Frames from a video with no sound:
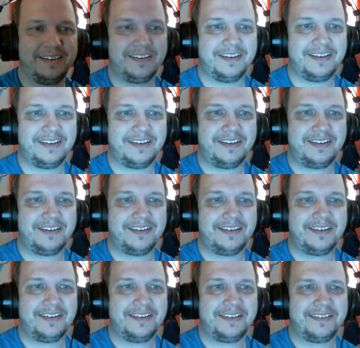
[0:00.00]

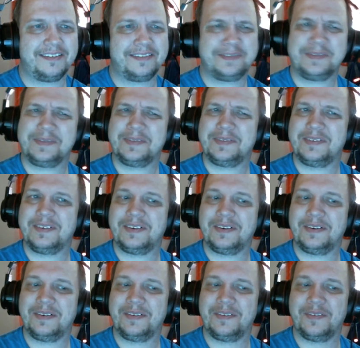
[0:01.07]

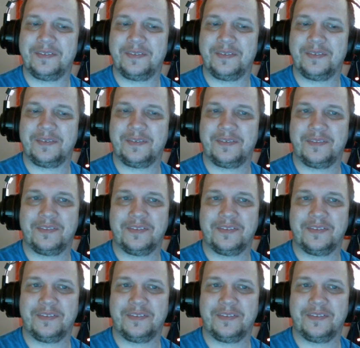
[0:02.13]
(no one is talking)